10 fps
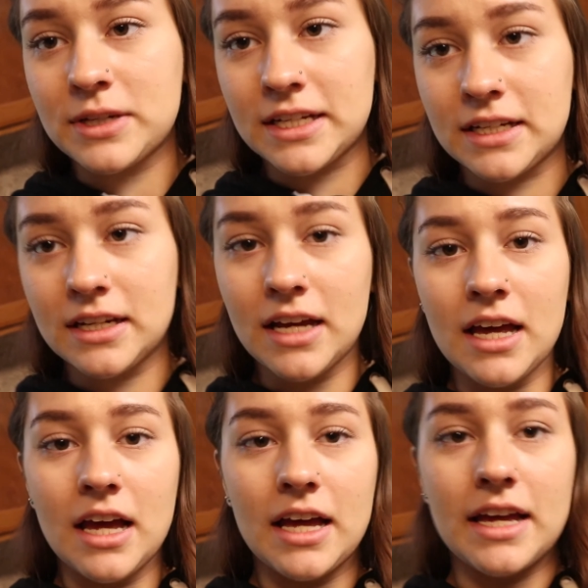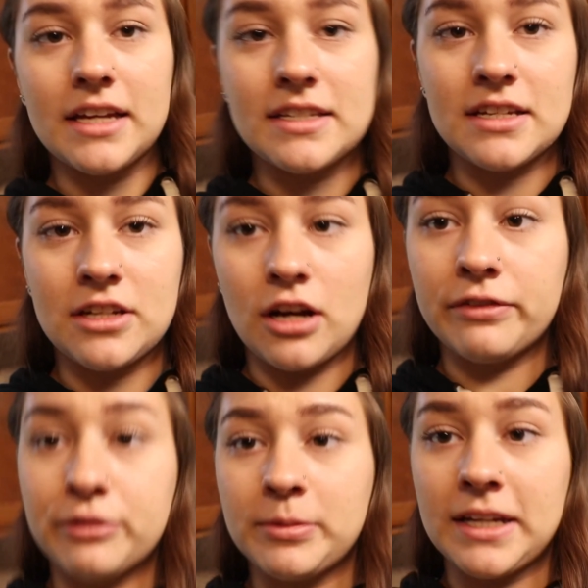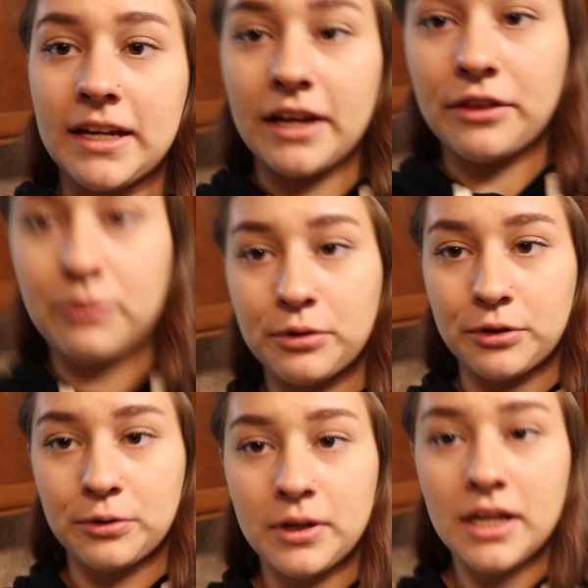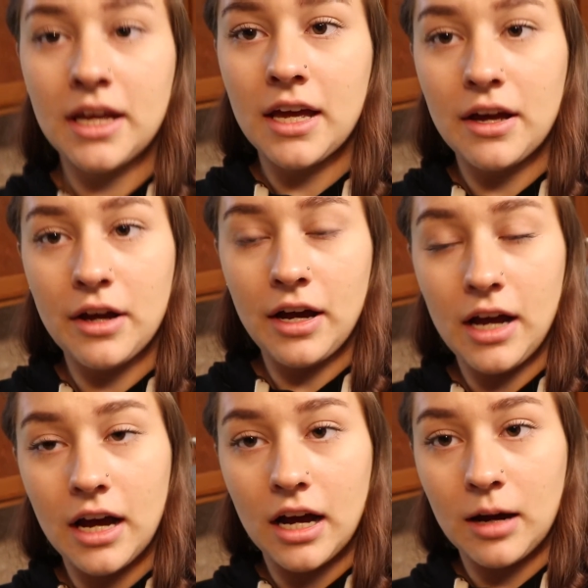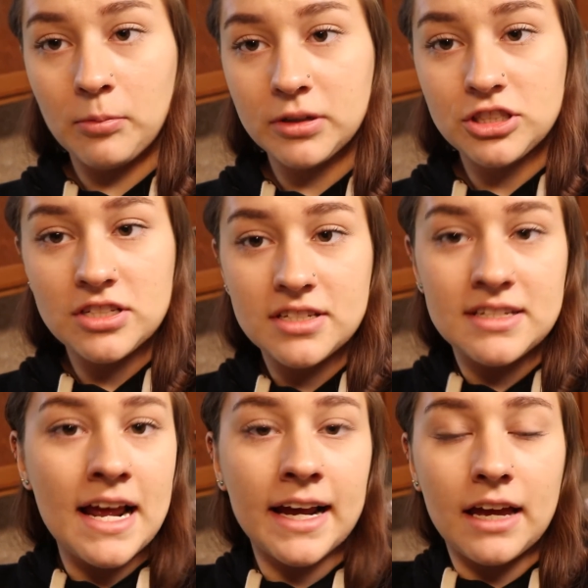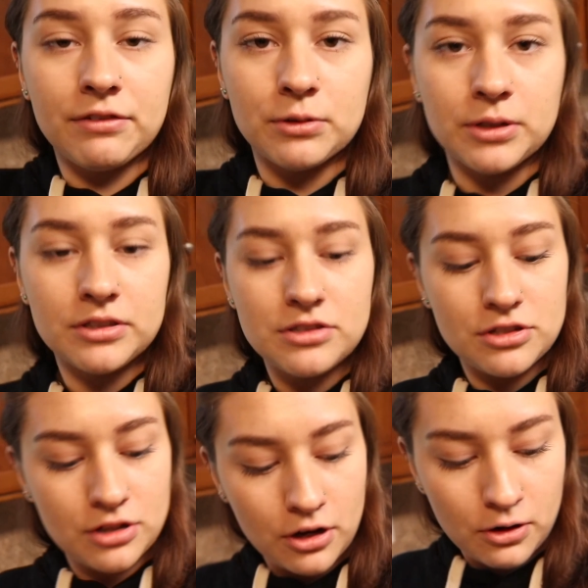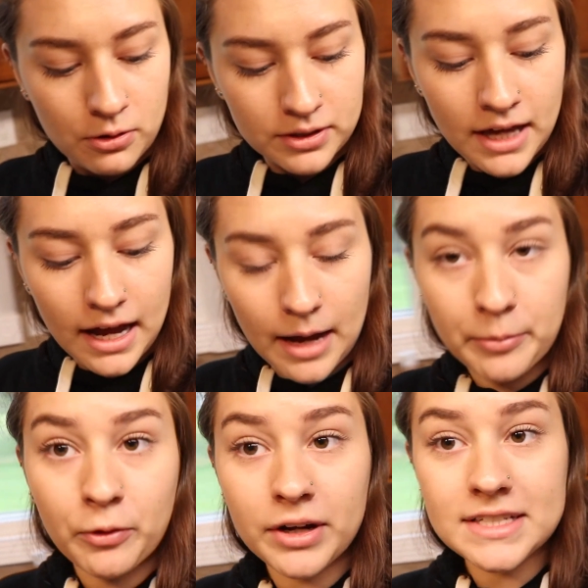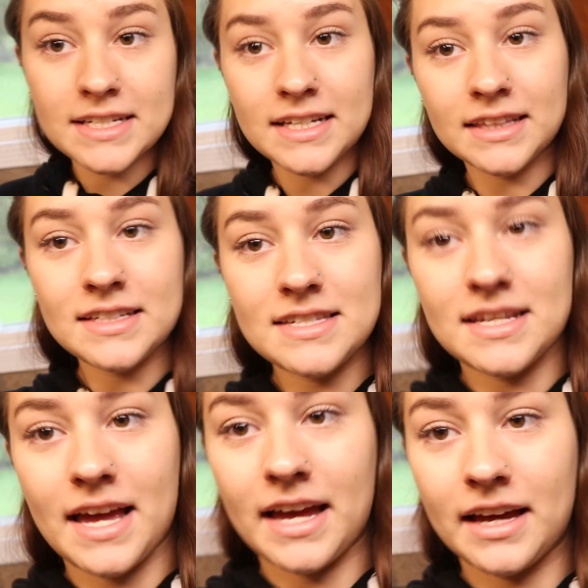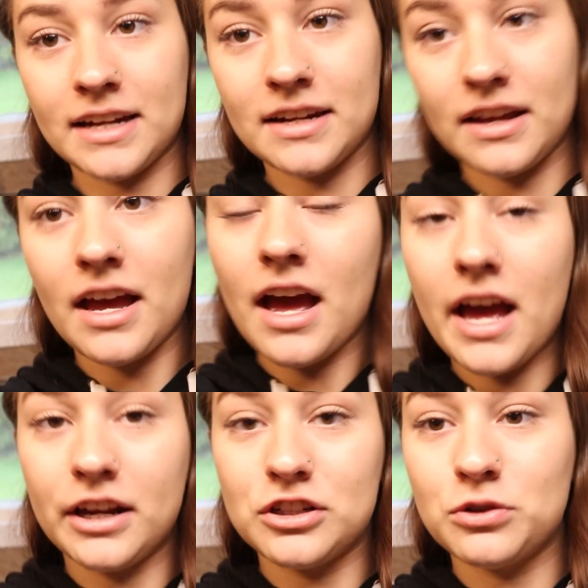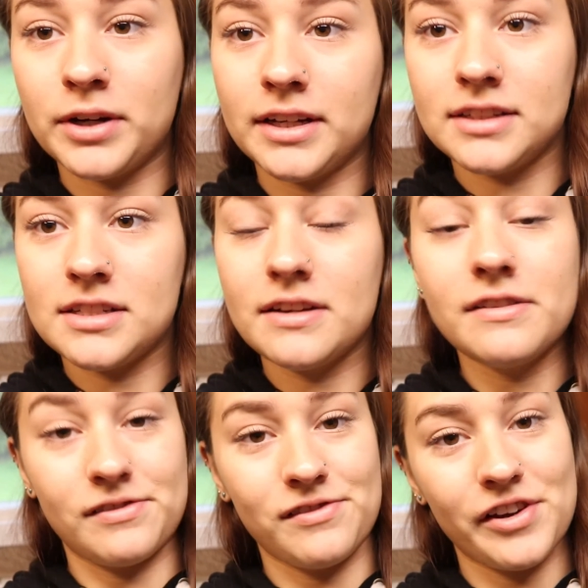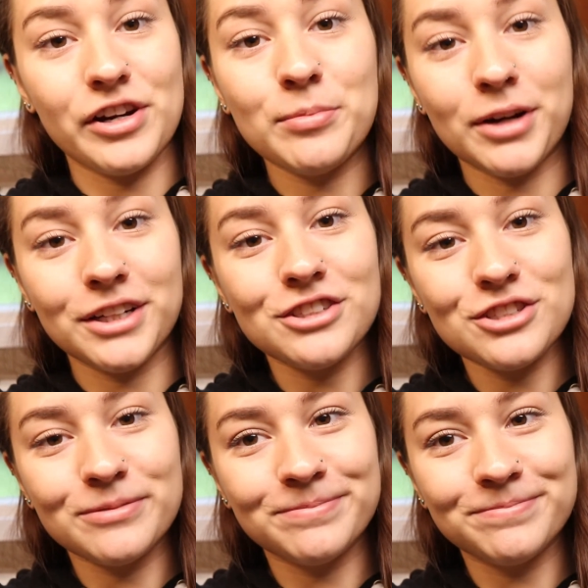eat is enough for me to get through with just a snack afterwards. So yeah, I'm going to eat this and enjoy it very much.